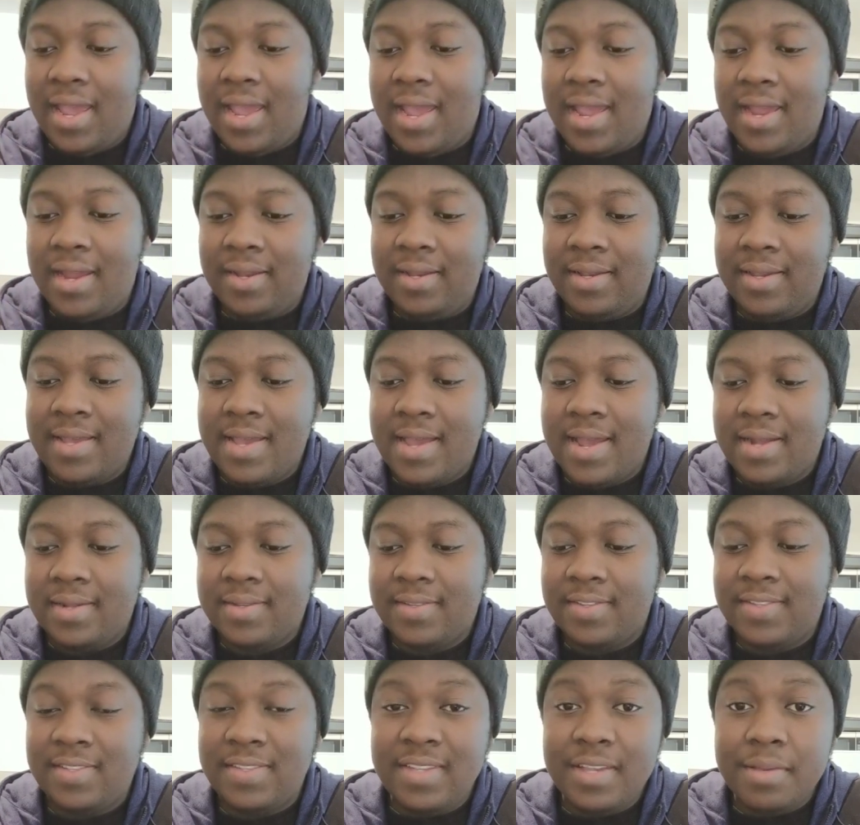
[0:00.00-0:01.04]
and
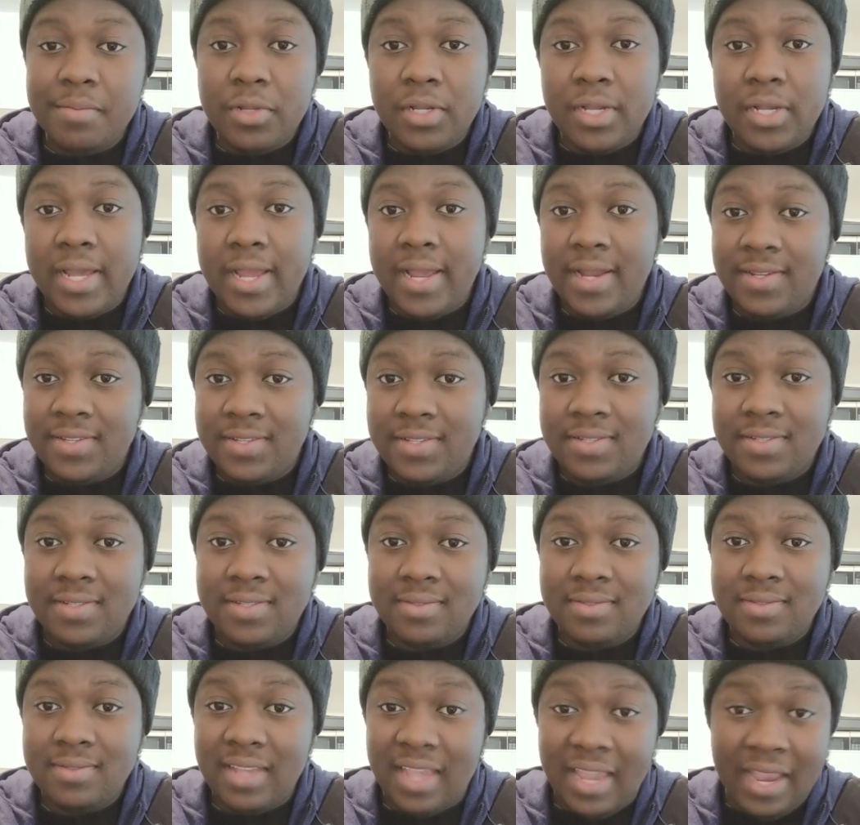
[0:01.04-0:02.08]
that
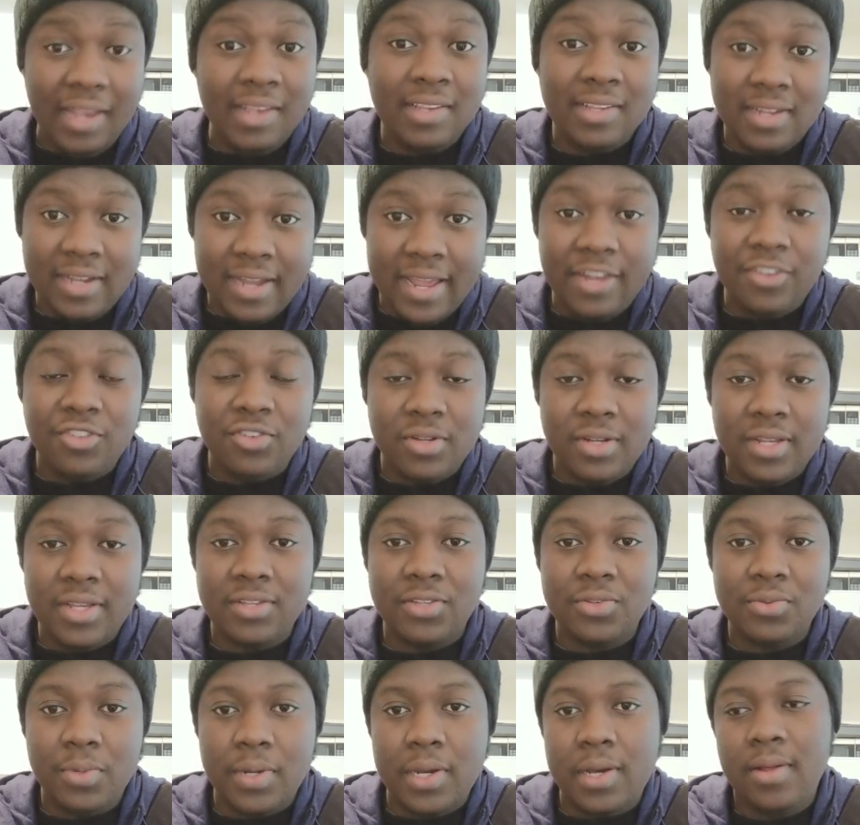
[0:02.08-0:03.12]
stimulates intellectually
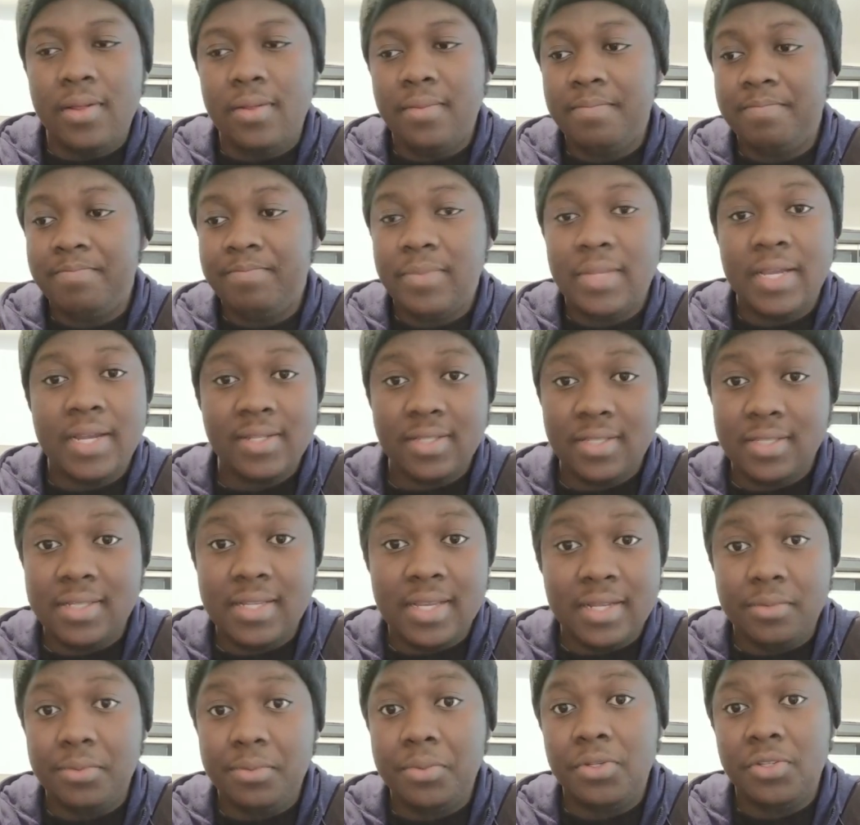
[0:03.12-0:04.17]
as well.
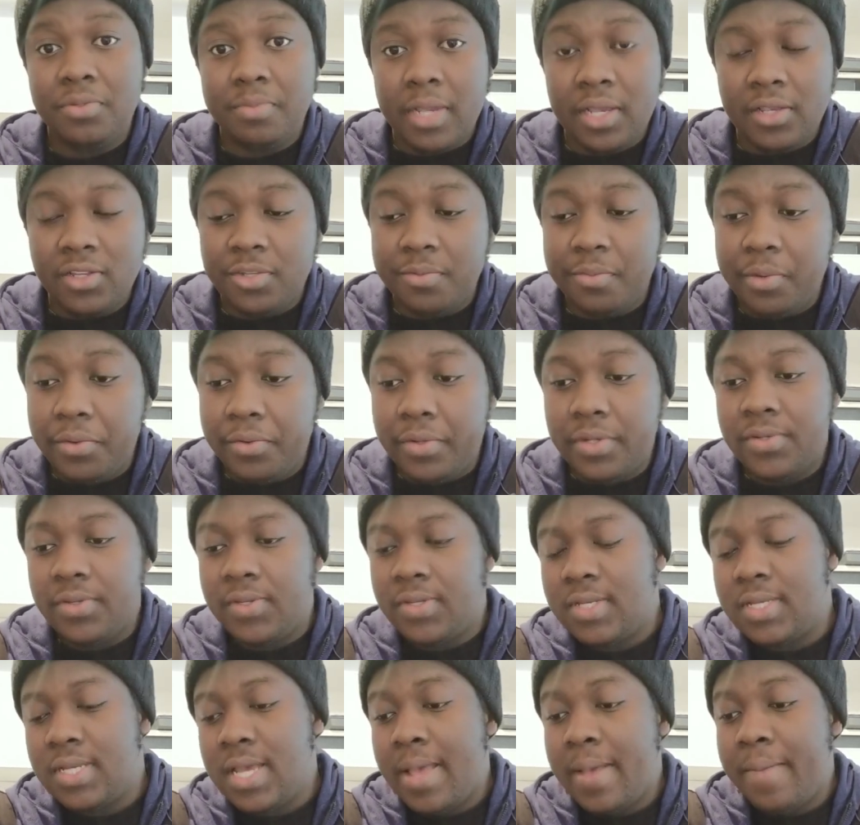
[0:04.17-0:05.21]
That was my
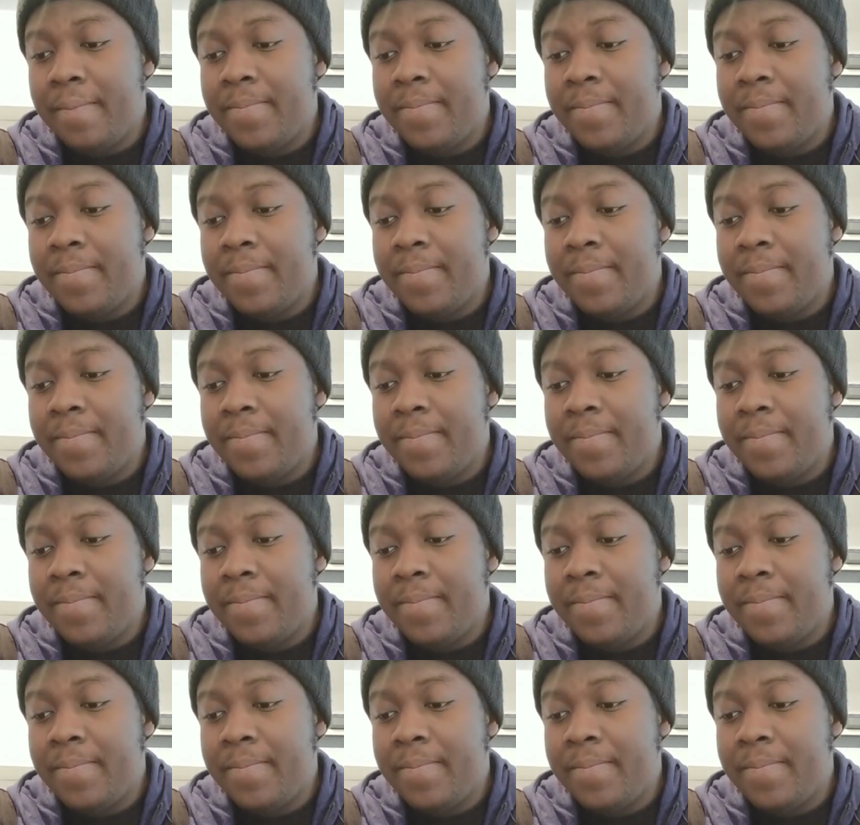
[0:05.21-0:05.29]
experience.